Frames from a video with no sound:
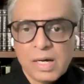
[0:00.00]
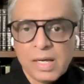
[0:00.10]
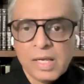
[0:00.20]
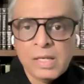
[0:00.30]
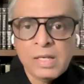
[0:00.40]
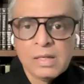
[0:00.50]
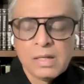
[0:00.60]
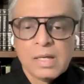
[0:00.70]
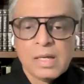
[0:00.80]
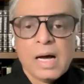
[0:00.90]
in
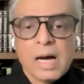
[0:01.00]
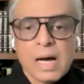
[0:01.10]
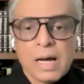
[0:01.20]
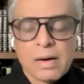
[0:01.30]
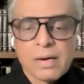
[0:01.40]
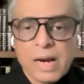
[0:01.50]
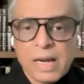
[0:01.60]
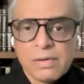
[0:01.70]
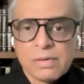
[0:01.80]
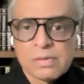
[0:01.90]

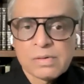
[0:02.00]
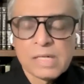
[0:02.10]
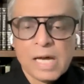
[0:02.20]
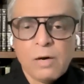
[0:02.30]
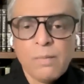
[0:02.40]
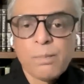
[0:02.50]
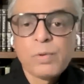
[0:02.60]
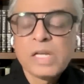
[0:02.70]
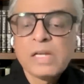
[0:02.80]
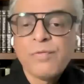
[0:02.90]
right now
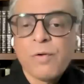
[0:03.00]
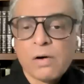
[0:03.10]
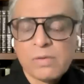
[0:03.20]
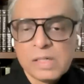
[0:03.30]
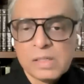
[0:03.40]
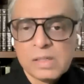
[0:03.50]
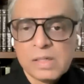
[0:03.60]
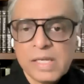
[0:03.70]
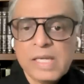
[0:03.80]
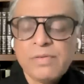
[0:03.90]
putting forward
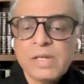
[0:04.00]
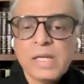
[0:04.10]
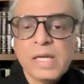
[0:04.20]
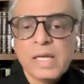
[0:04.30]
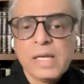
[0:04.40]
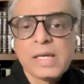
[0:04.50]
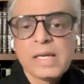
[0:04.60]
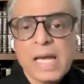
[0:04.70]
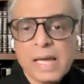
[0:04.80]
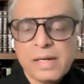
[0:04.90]
even a
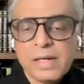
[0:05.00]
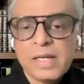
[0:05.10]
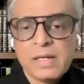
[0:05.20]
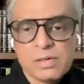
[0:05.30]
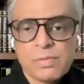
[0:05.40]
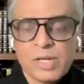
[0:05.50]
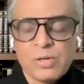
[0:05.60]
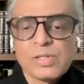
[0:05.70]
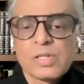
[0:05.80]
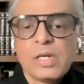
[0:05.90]
candidate,
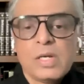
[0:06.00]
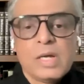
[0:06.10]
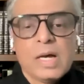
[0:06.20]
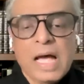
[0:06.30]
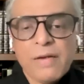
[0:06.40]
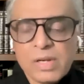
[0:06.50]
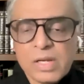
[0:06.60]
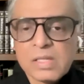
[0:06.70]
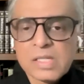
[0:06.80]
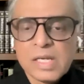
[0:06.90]
because
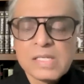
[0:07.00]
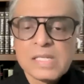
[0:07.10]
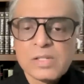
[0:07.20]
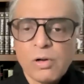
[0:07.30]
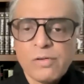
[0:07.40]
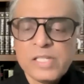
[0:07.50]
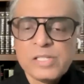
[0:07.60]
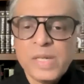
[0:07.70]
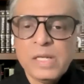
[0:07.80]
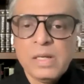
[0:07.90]
Africa's case has always
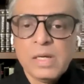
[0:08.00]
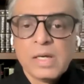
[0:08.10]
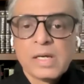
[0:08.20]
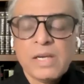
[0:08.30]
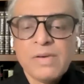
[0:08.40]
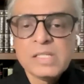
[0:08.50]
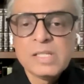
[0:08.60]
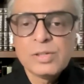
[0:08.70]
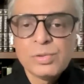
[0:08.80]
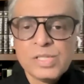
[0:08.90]
been, give us
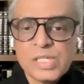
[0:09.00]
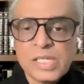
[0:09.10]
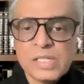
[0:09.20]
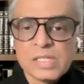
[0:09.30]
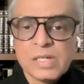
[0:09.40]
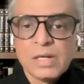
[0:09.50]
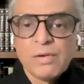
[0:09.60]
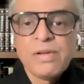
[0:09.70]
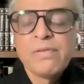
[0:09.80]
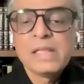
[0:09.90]
the two seats,
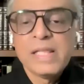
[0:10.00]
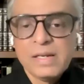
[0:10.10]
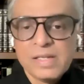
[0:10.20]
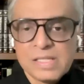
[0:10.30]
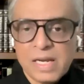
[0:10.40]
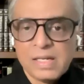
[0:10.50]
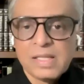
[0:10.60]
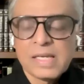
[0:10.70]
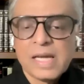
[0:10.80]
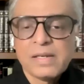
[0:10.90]
we will then decide
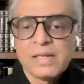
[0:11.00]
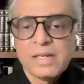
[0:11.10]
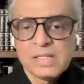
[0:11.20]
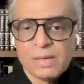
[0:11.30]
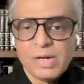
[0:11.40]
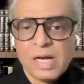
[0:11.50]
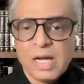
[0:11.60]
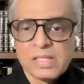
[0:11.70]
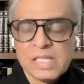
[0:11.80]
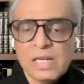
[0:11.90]
the candidates among
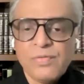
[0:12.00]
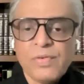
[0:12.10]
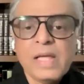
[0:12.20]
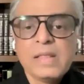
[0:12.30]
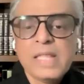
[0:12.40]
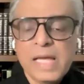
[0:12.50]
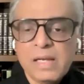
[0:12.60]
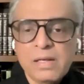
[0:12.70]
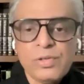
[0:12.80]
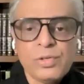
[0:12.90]
ourselves, and
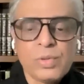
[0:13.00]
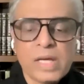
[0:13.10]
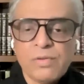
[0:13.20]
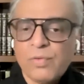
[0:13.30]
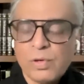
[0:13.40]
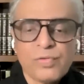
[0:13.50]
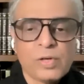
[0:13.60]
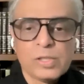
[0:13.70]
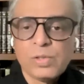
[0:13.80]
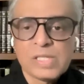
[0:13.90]
then you can vote
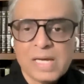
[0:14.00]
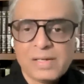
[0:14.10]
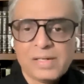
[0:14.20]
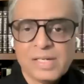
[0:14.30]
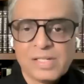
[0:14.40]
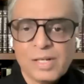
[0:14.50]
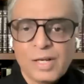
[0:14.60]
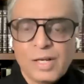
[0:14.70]
for those candidates.